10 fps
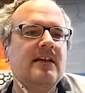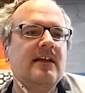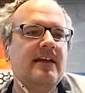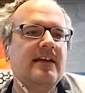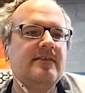
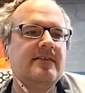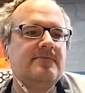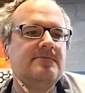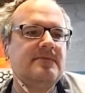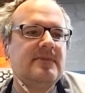And
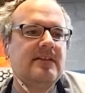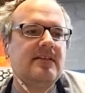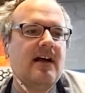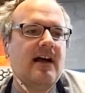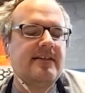
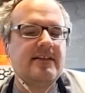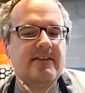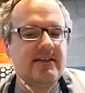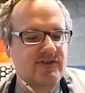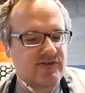I
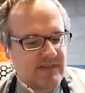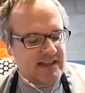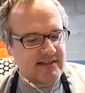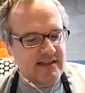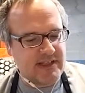did this
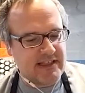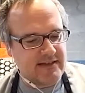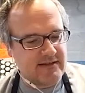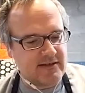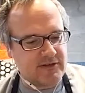exhibit
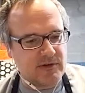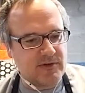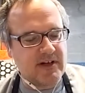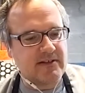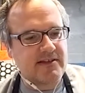at the
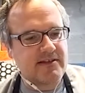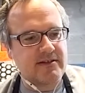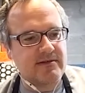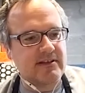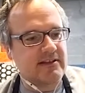Duluth Art
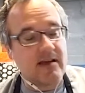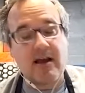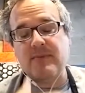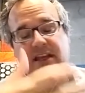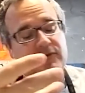Institute, and I,
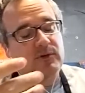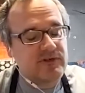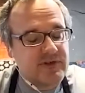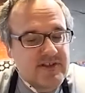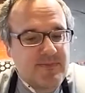I may have told
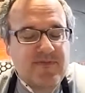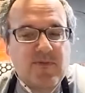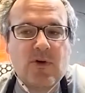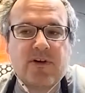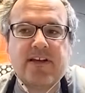you this
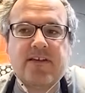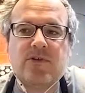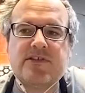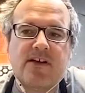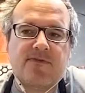before, and it
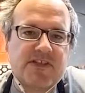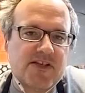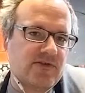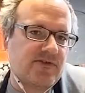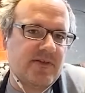was of
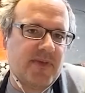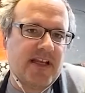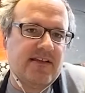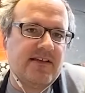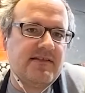silkscreen
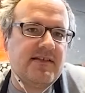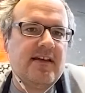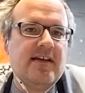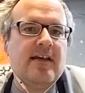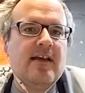paintings
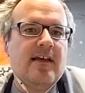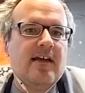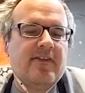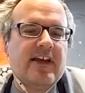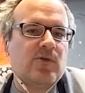
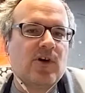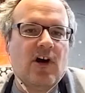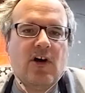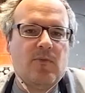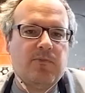that were
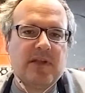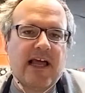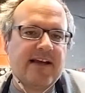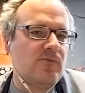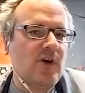all
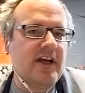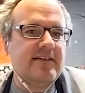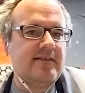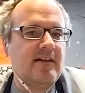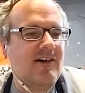black and
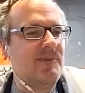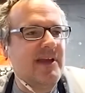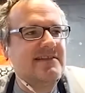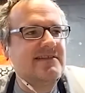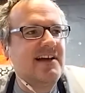white, all
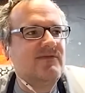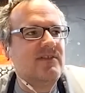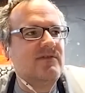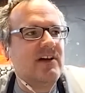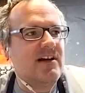based off
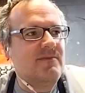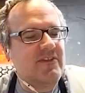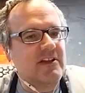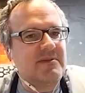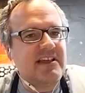of um,
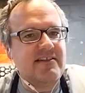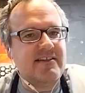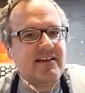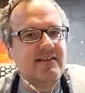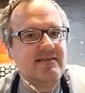Philip K.
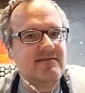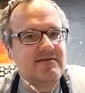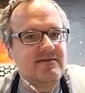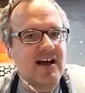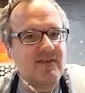Dick
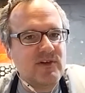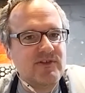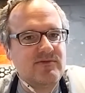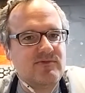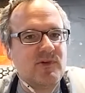
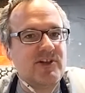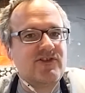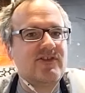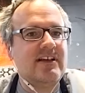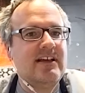novels,
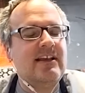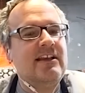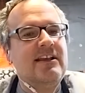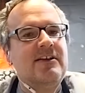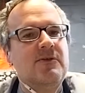which
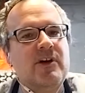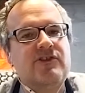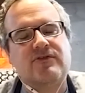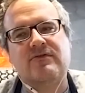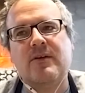
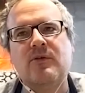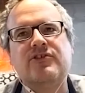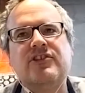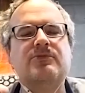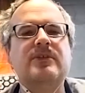which they were
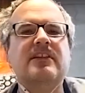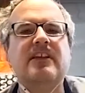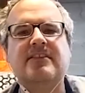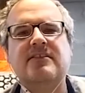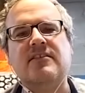just really
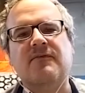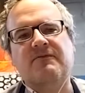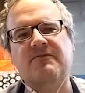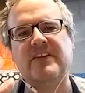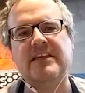like the
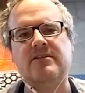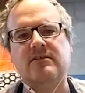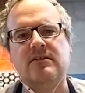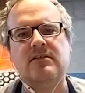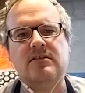
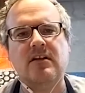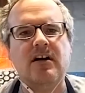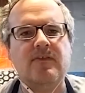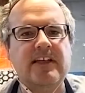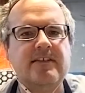feel
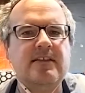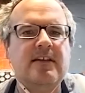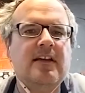of it.